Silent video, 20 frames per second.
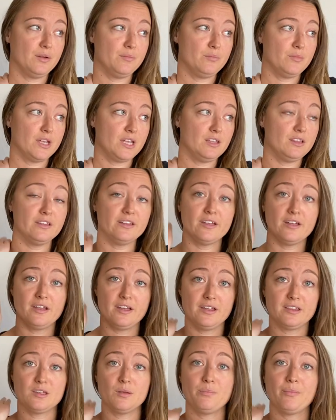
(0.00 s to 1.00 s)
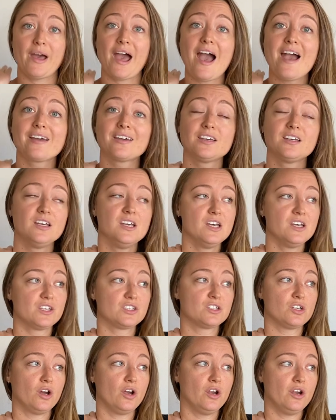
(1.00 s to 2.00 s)
in the back,
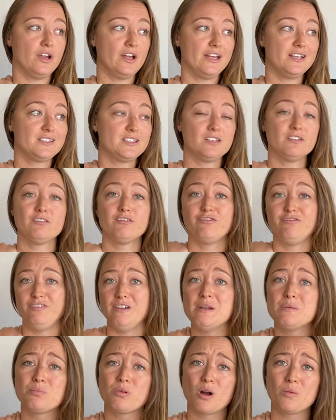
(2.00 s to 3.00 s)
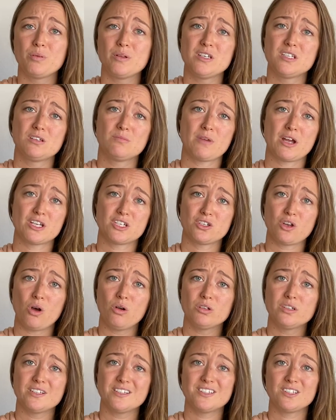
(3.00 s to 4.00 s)
so it didn't fit properly to my
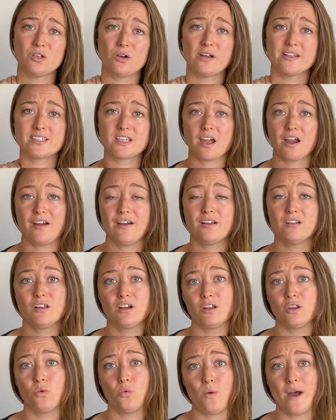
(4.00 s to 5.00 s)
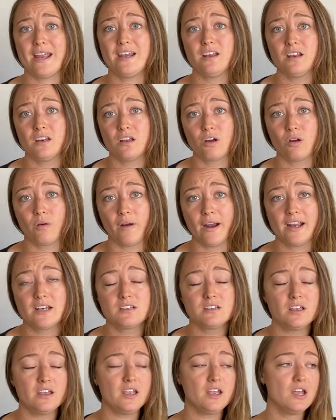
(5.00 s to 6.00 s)
shoulders, so I was carrying a lot of the weight
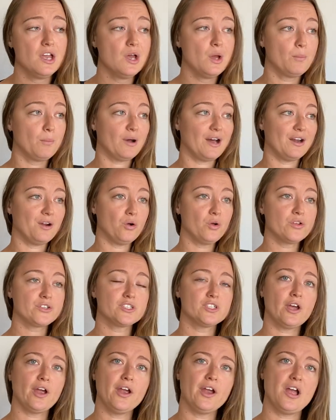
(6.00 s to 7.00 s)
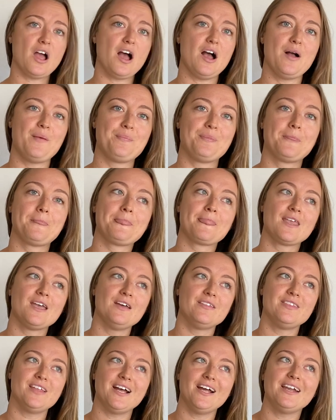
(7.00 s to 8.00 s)
incorrectly. But also
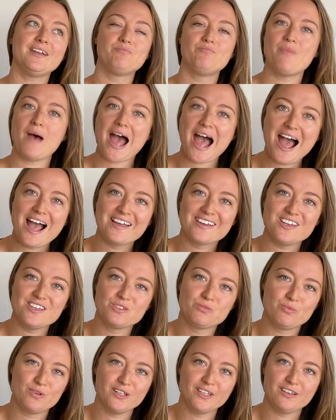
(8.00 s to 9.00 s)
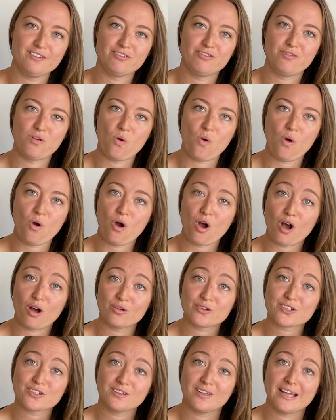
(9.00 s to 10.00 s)
that bag is really for
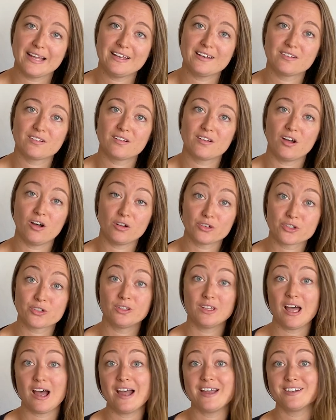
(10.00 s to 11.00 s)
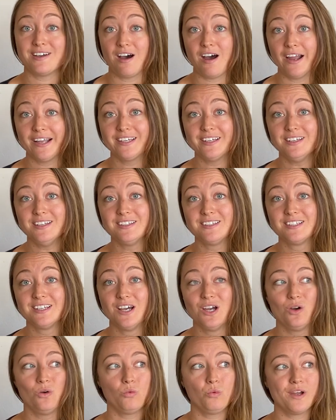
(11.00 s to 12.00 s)
ultralight hikers,
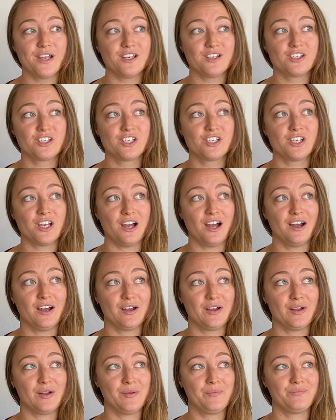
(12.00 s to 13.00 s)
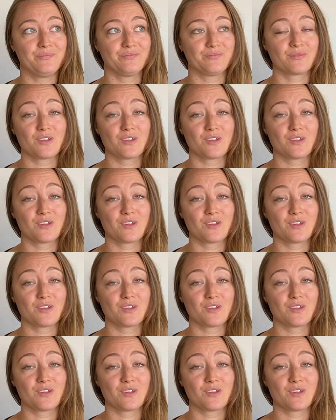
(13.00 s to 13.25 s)
which I